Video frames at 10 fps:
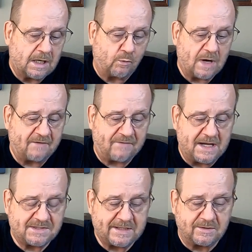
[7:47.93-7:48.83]

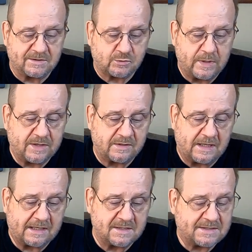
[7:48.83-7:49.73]
Wi-Fi signal strength,
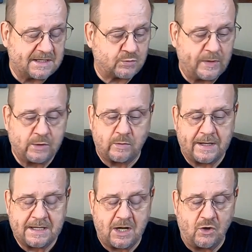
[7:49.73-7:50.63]
like I say, it's weak
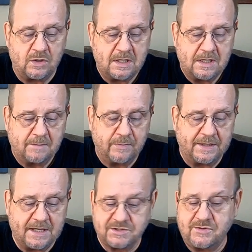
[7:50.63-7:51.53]
right now,
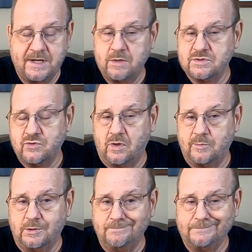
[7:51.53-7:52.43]
but yesterday it was
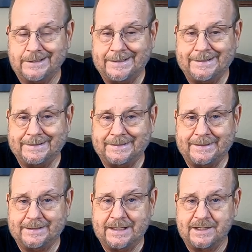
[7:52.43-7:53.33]
normal, and
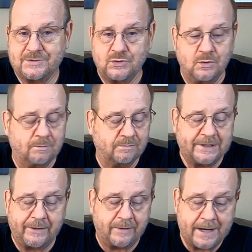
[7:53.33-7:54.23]
I assume
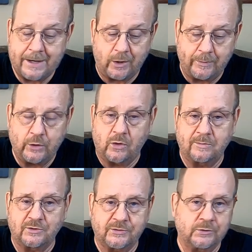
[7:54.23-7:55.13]
later on it'll be
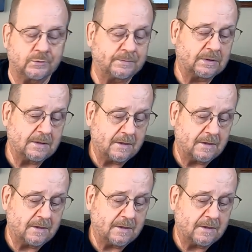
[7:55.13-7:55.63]
normal too.